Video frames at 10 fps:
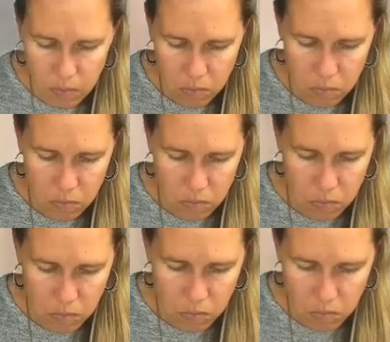
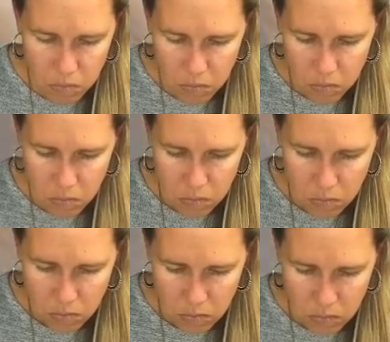
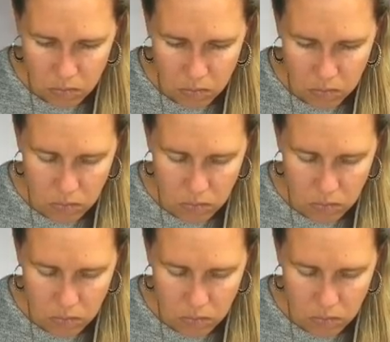Nobody speaks.